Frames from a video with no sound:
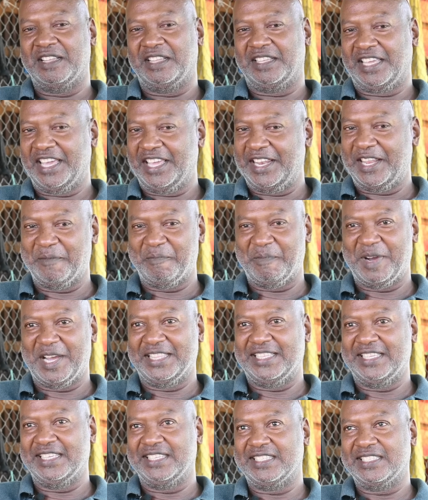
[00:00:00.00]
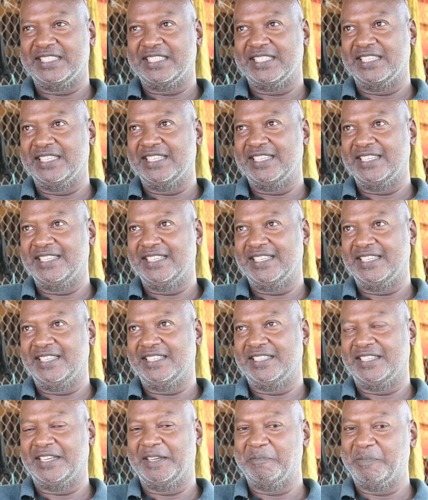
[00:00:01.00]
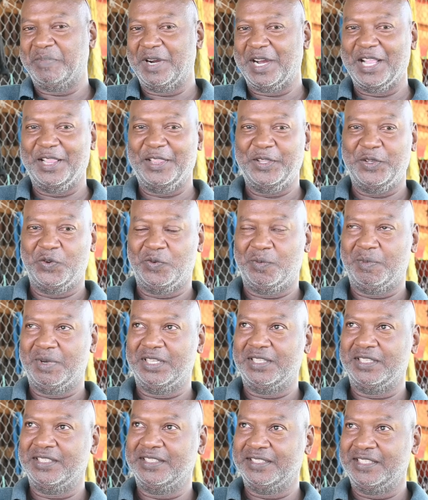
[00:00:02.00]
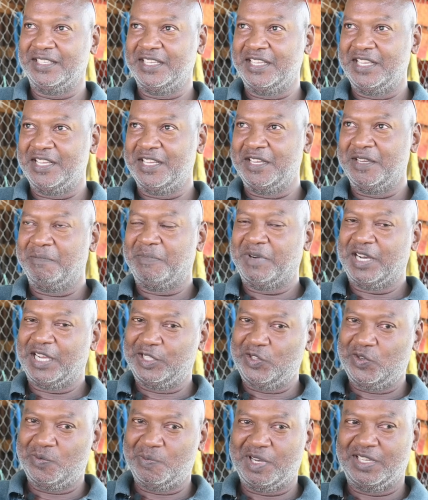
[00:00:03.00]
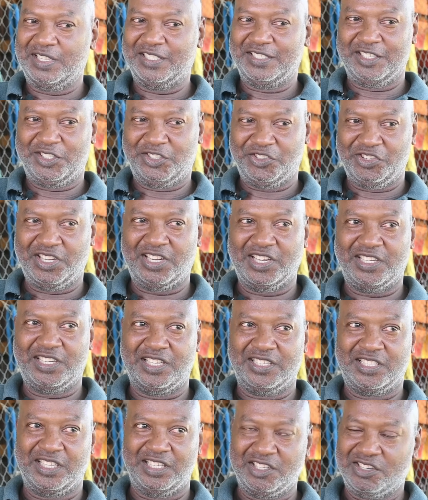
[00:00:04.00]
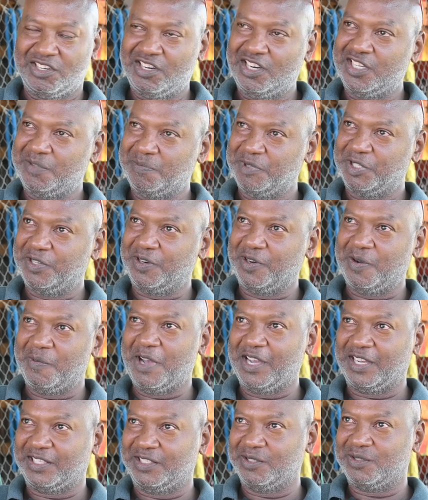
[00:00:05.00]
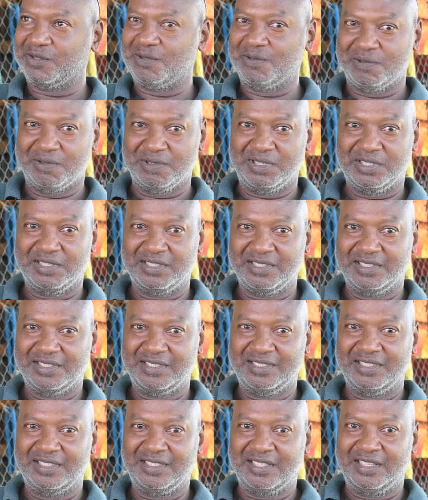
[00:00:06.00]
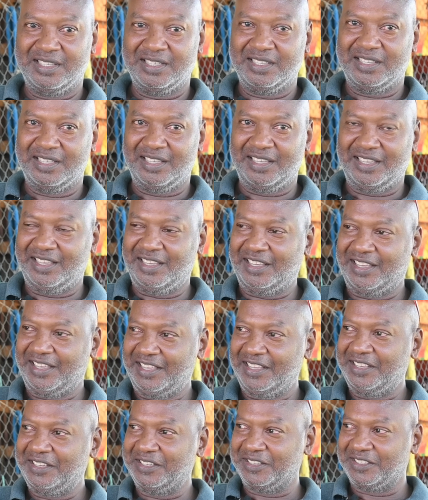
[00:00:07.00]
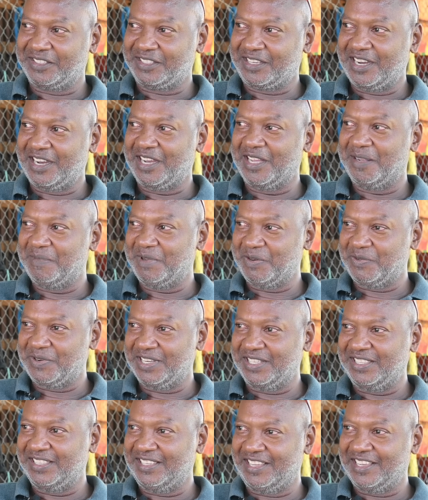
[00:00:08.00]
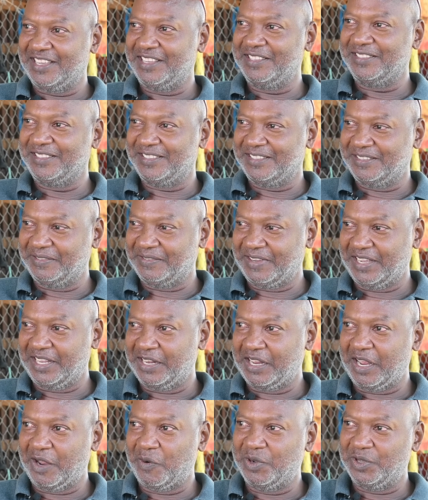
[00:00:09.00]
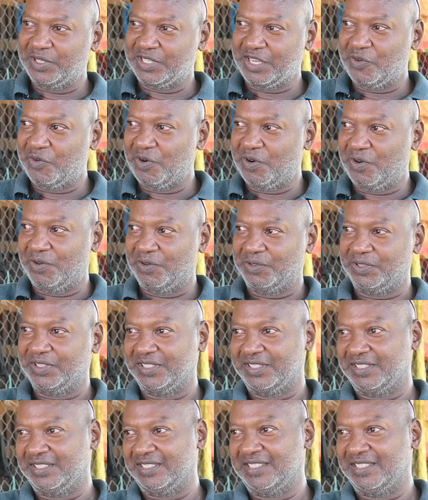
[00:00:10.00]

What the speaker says: Kenneth Mattis, and Paul Newman. Paul Newman is a trainer that encouraged me to go back to school. He just called me one day and when I was around